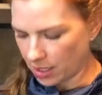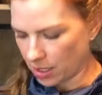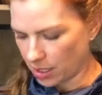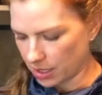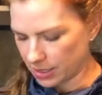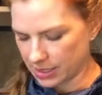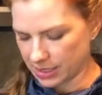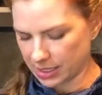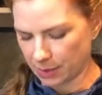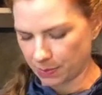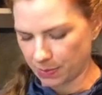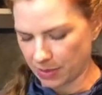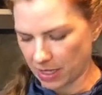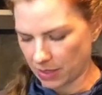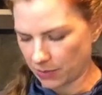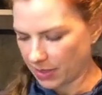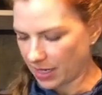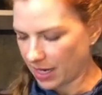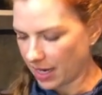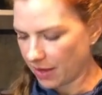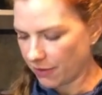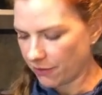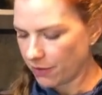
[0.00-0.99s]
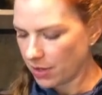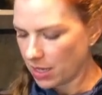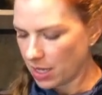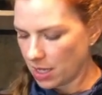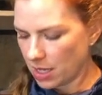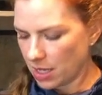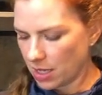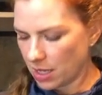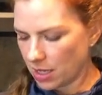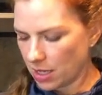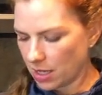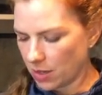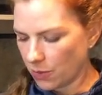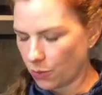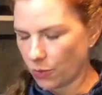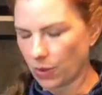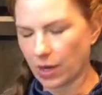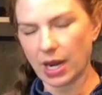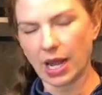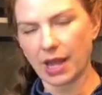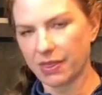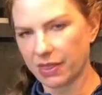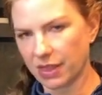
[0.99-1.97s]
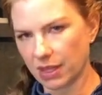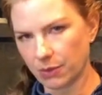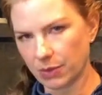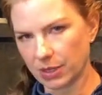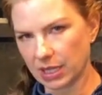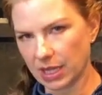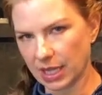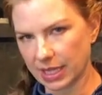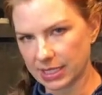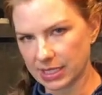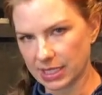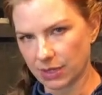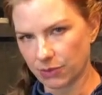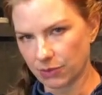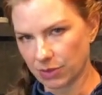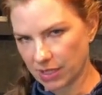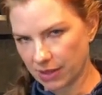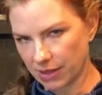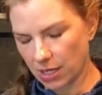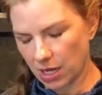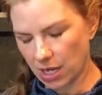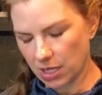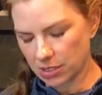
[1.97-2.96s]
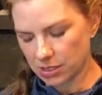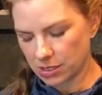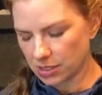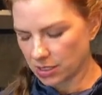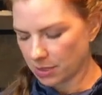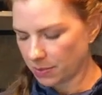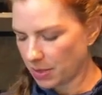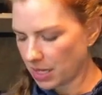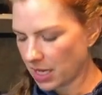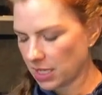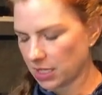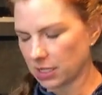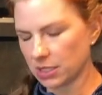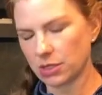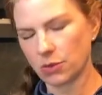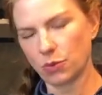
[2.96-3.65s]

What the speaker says: nonstick pan we have when I think we'd like to get rid of the nonstick pan,